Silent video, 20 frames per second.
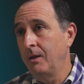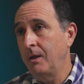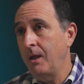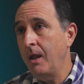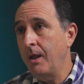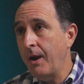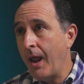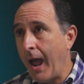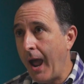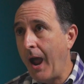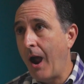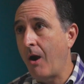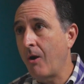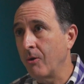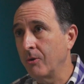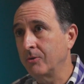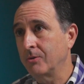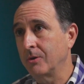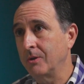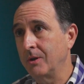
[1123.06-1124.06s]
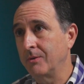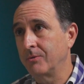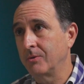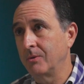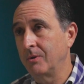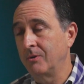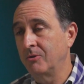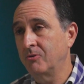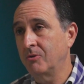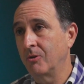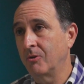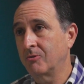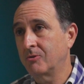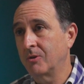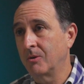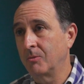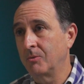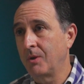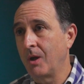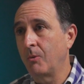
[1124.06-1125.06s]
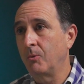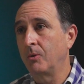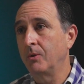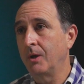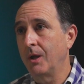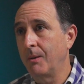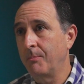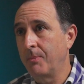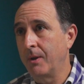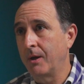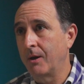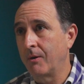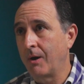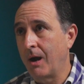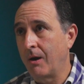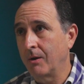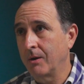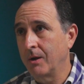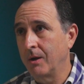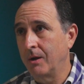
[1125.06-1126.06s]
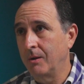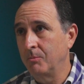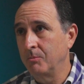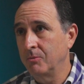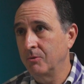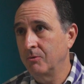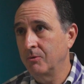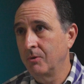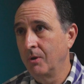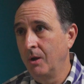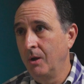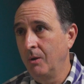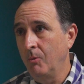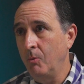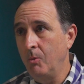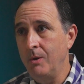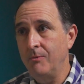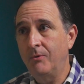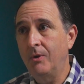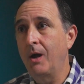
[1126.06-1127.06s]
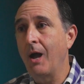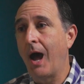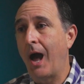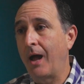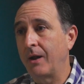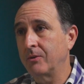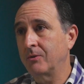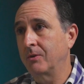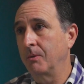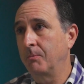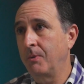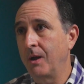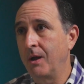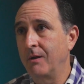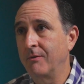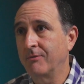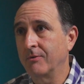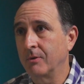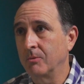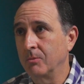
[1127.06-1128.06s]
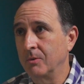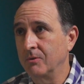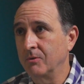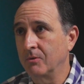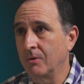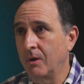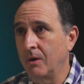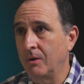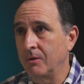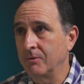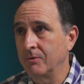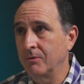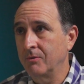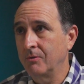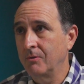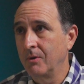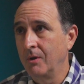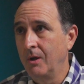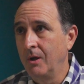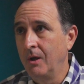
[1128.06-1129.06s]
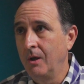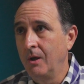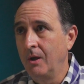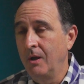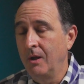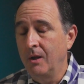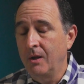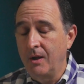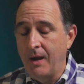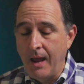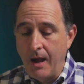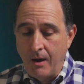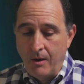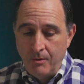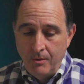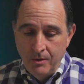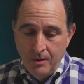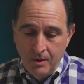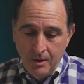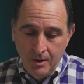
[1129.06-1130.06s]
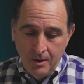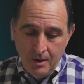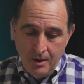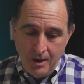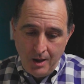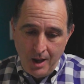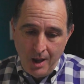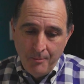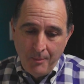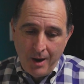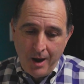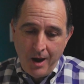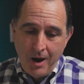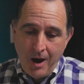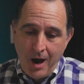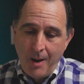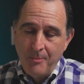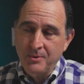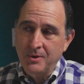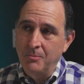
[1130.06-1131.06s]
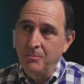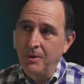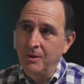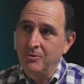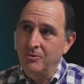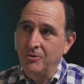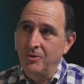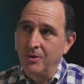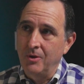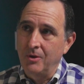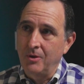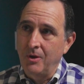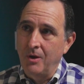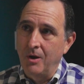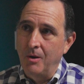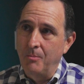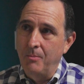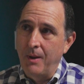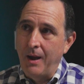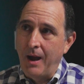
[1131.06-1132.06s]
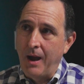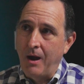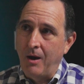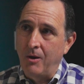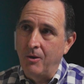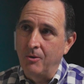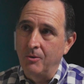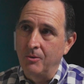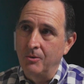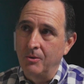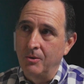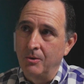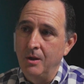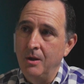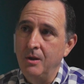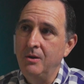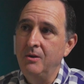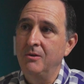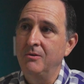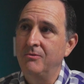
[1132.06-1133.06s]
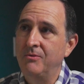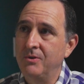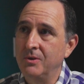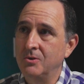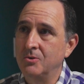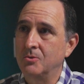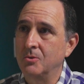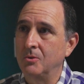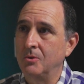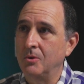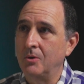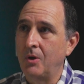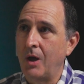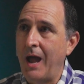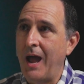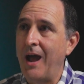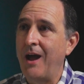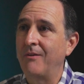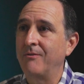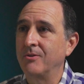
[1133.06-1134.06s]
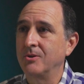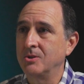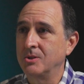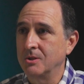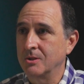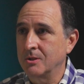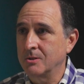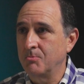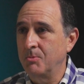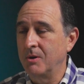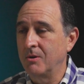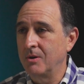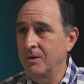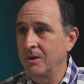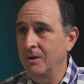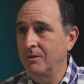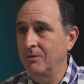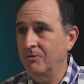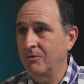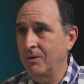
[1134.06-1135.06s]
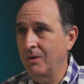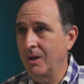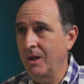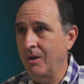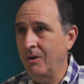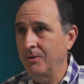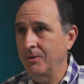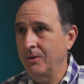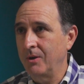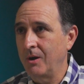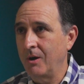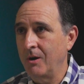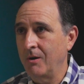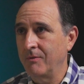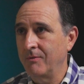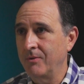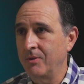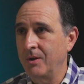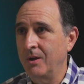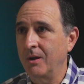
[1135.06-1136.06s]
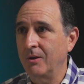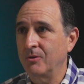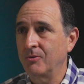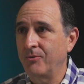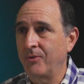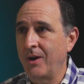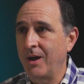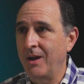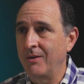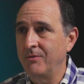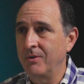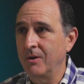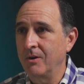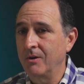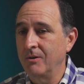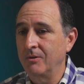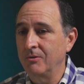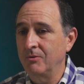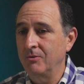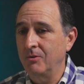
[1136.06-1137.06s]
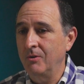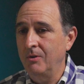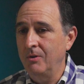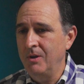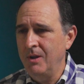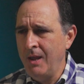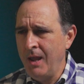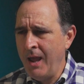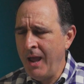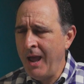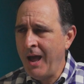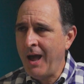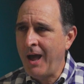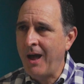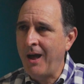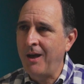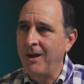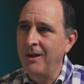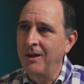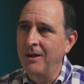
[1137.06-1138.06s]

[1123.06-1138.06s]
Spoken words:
in our delivery system that will get better outcomes. We've got to pay for results. Now, am I optimistic about individual average experience in healthcare for the next 5 years? Yeah.